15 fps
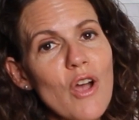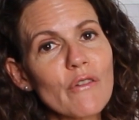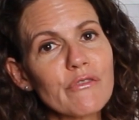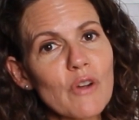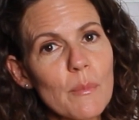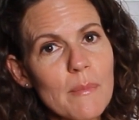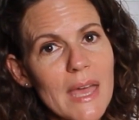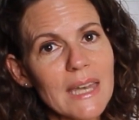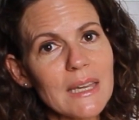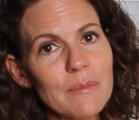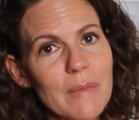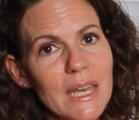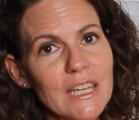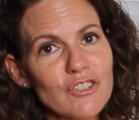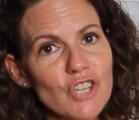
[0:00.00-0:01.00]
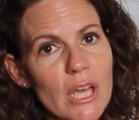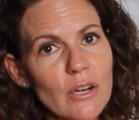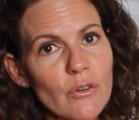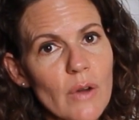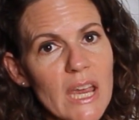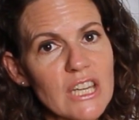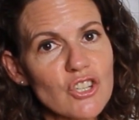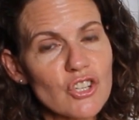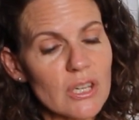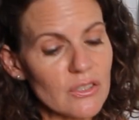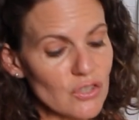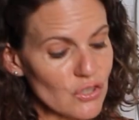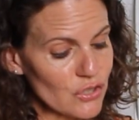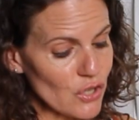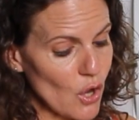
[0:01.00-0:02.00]
for many, many
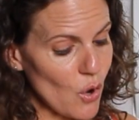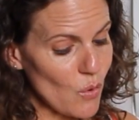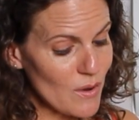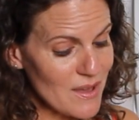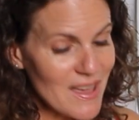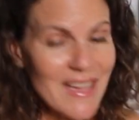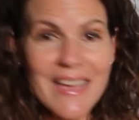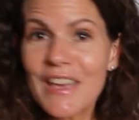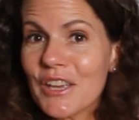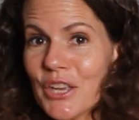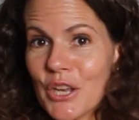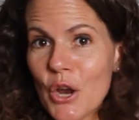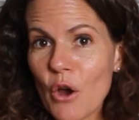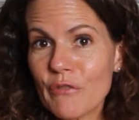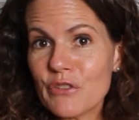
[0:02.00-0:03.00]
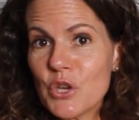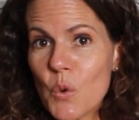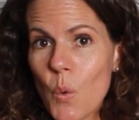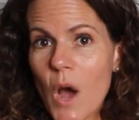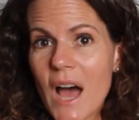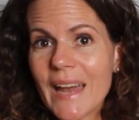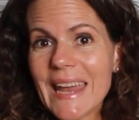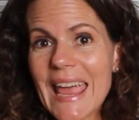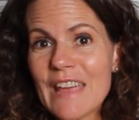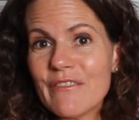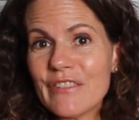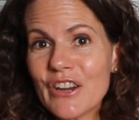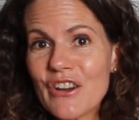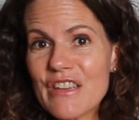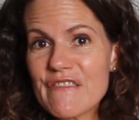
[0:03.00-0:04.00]
generations. So, you know, if you want a
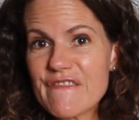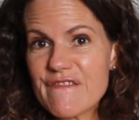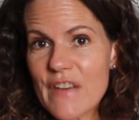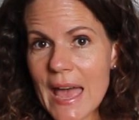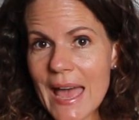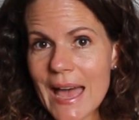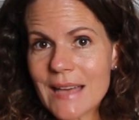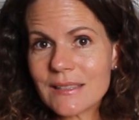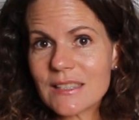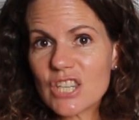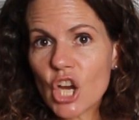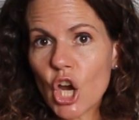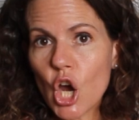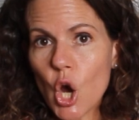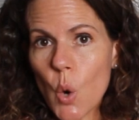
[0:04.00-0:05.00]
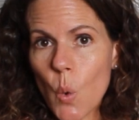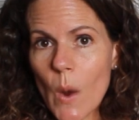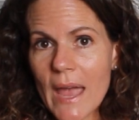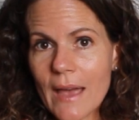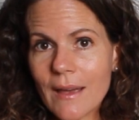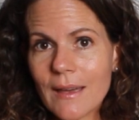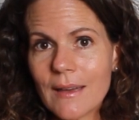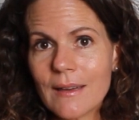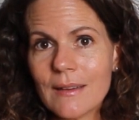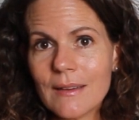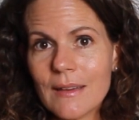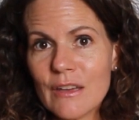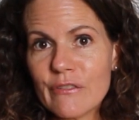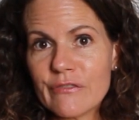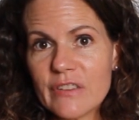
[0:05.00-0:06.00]
very fast, quick
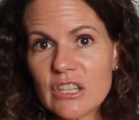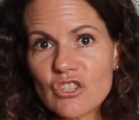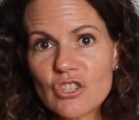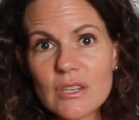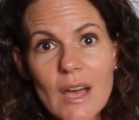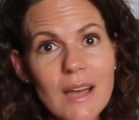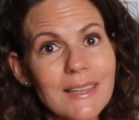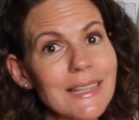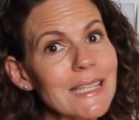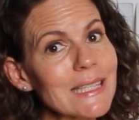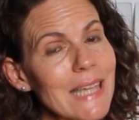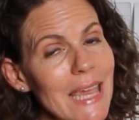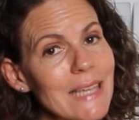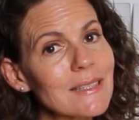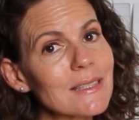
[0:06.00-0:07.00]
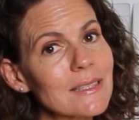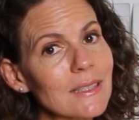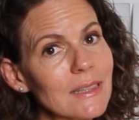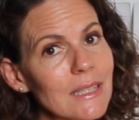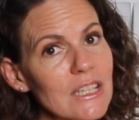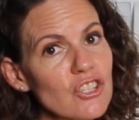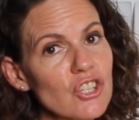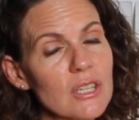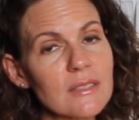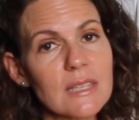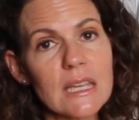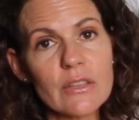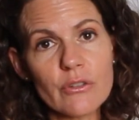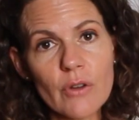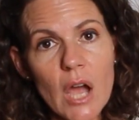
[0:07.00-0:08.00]
fish stock that tastes delicious
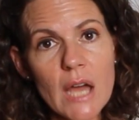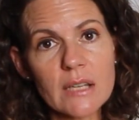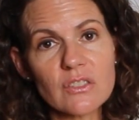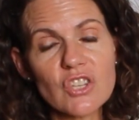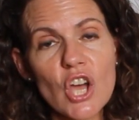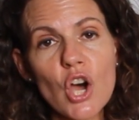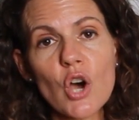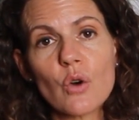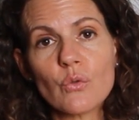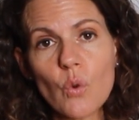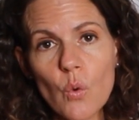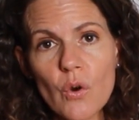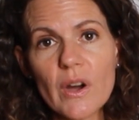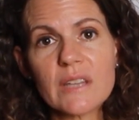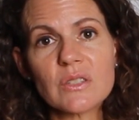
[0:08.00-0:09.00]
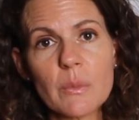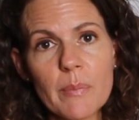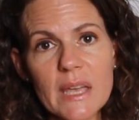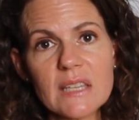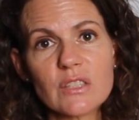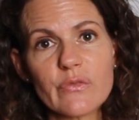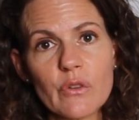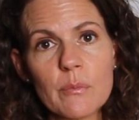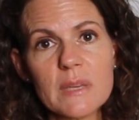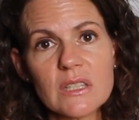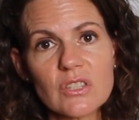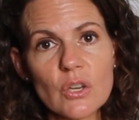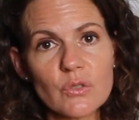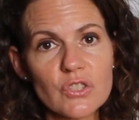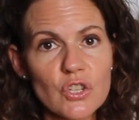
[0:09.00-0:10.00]
either on its own or as a base for
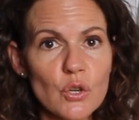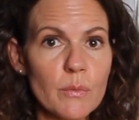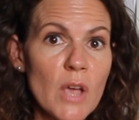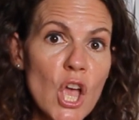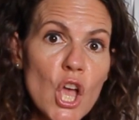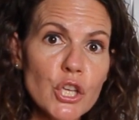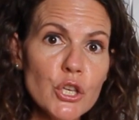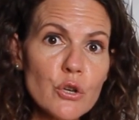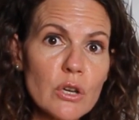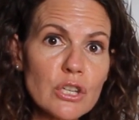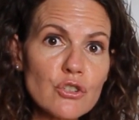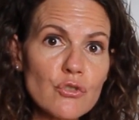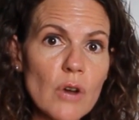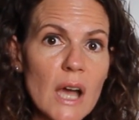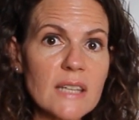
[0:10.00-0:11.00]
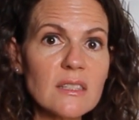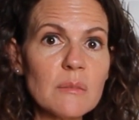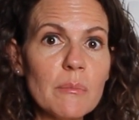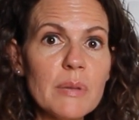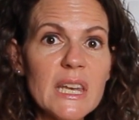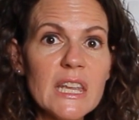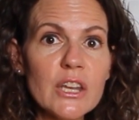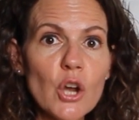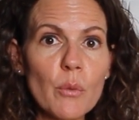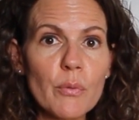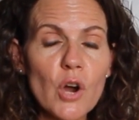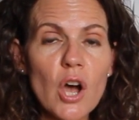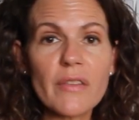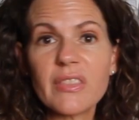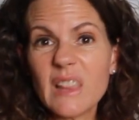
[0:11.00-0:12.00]
miso soup, you can try some bonito
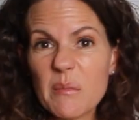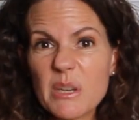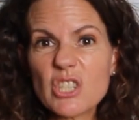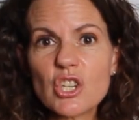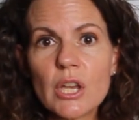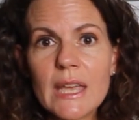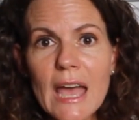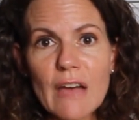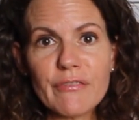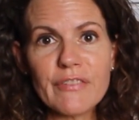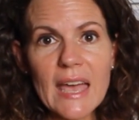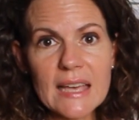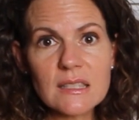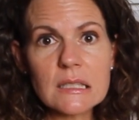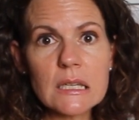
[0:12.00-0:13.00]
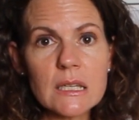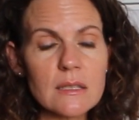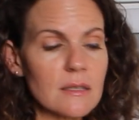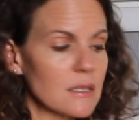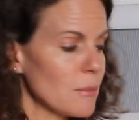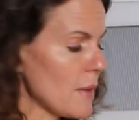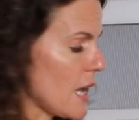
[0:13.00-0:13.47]
broth. Let me show you how fast it is to